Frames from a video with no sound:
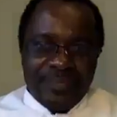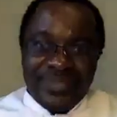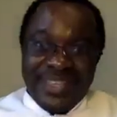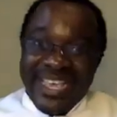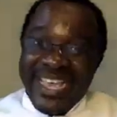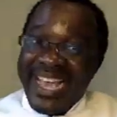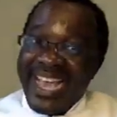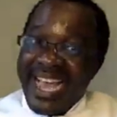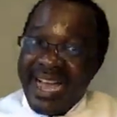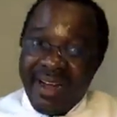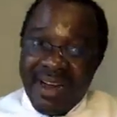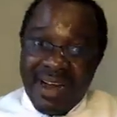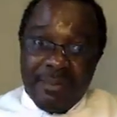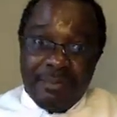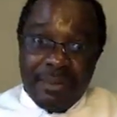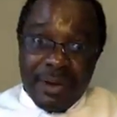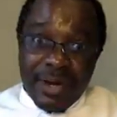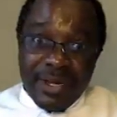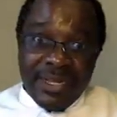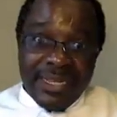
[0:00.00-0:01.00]
They are
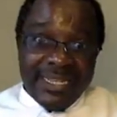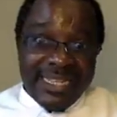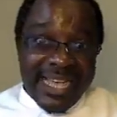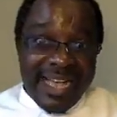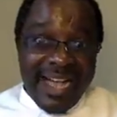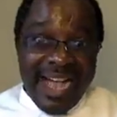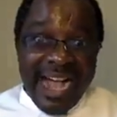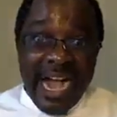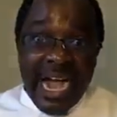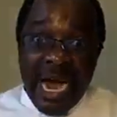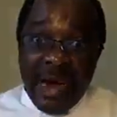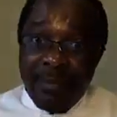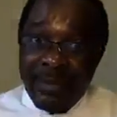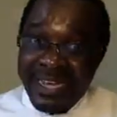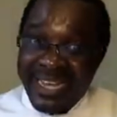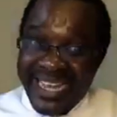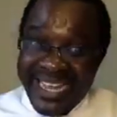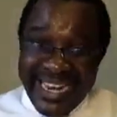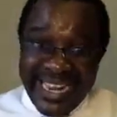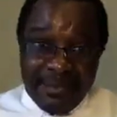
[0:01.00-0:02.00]
our brothers. Our
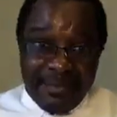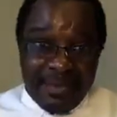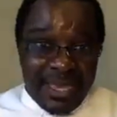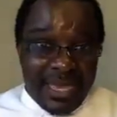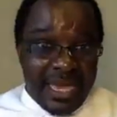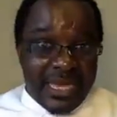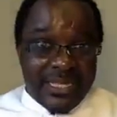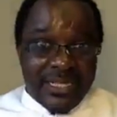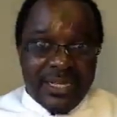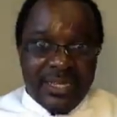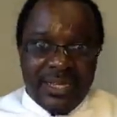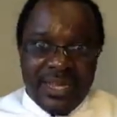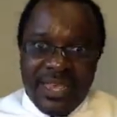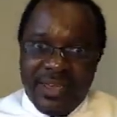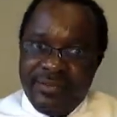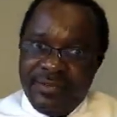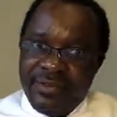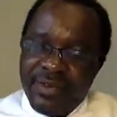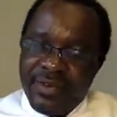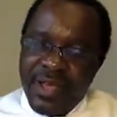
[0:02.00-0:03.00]
common enemy is the
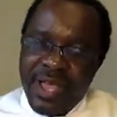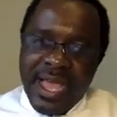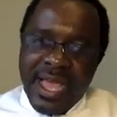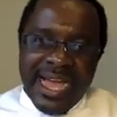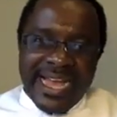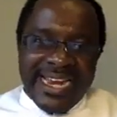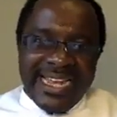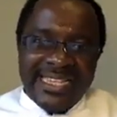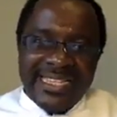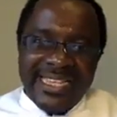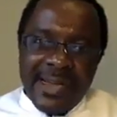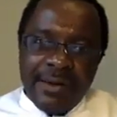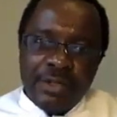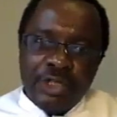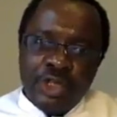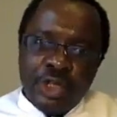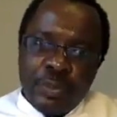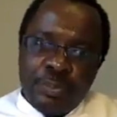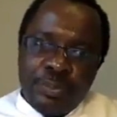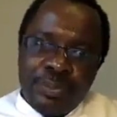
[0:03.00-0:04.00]
devil. And I said
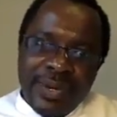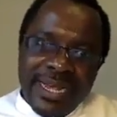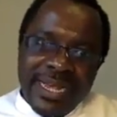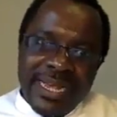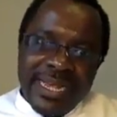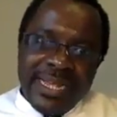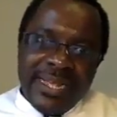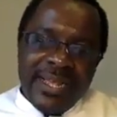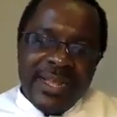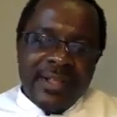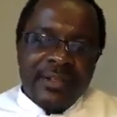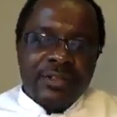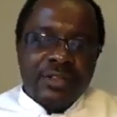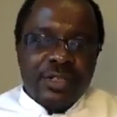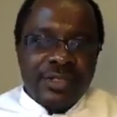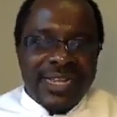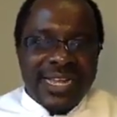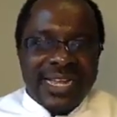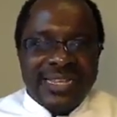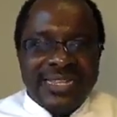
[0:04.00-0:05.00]
we should pray
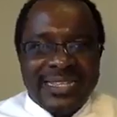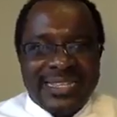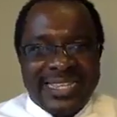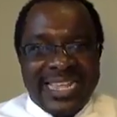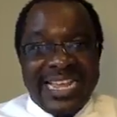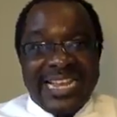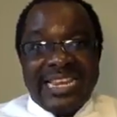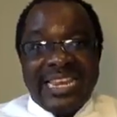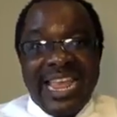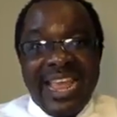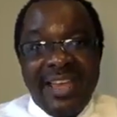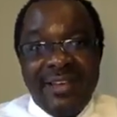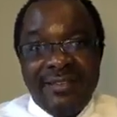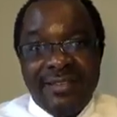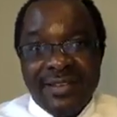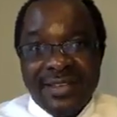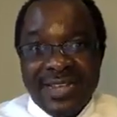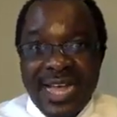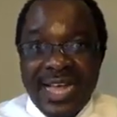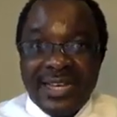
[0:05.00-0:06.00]
so that the
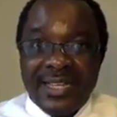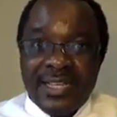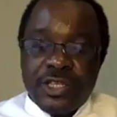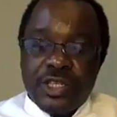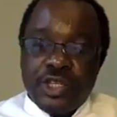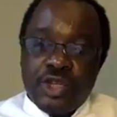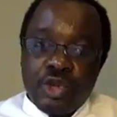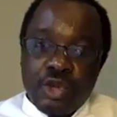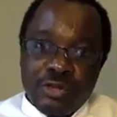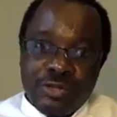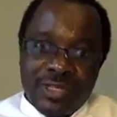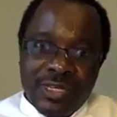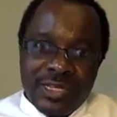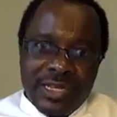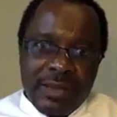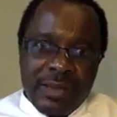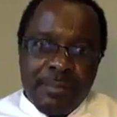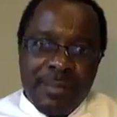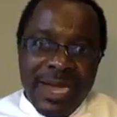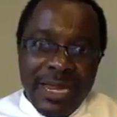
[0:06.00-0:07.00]
devil that is
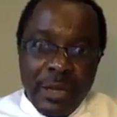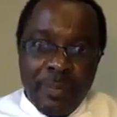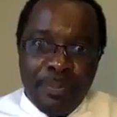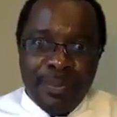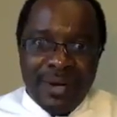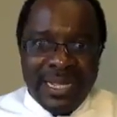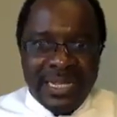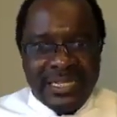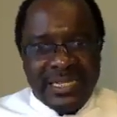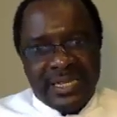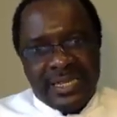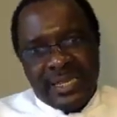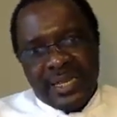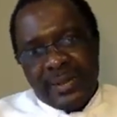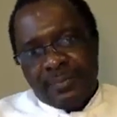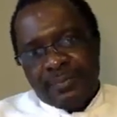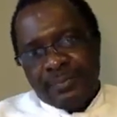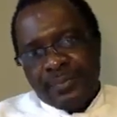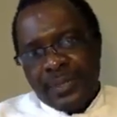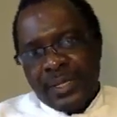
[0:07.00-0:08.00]
using them, manipulating
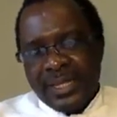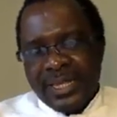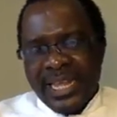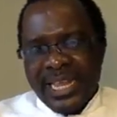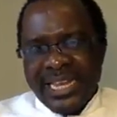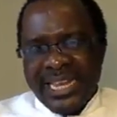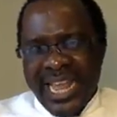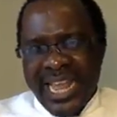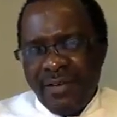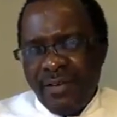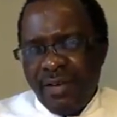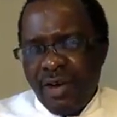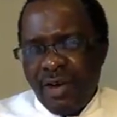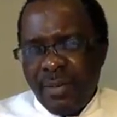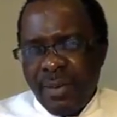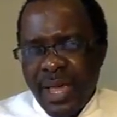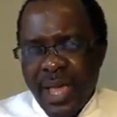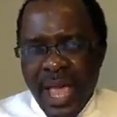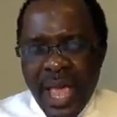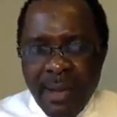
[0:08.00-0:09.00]
them, the devil
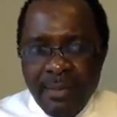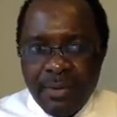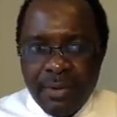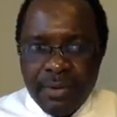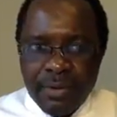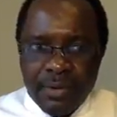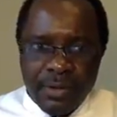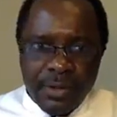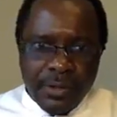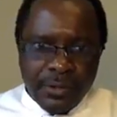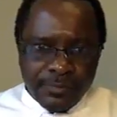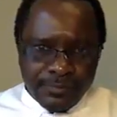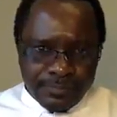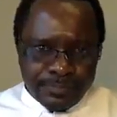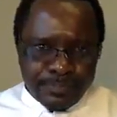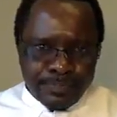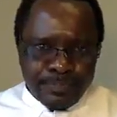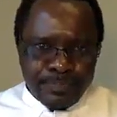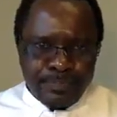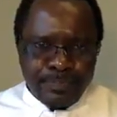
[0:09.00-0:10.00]
will be able
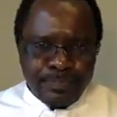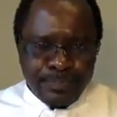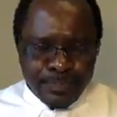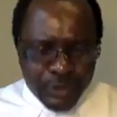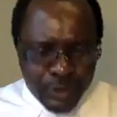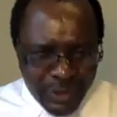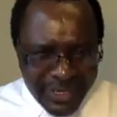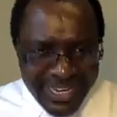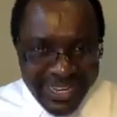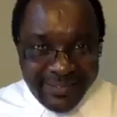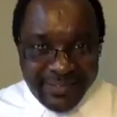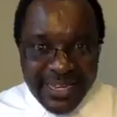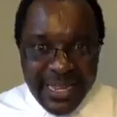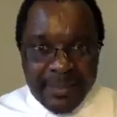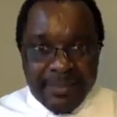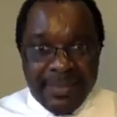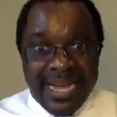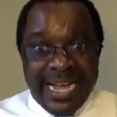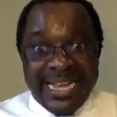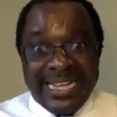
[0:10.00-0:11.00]
to leave
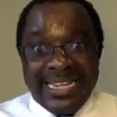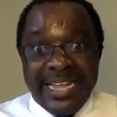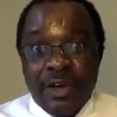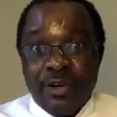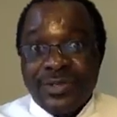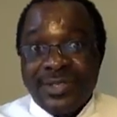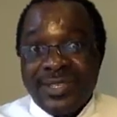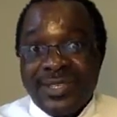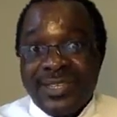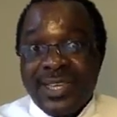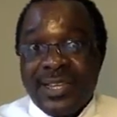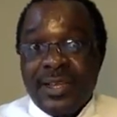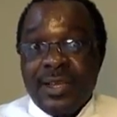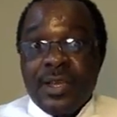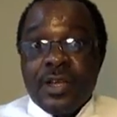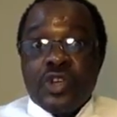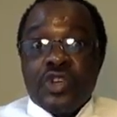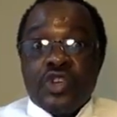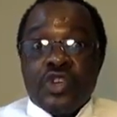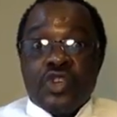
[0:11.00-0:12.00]
them, and they will see
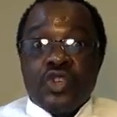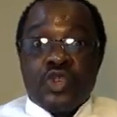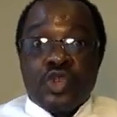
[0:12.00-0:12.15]
the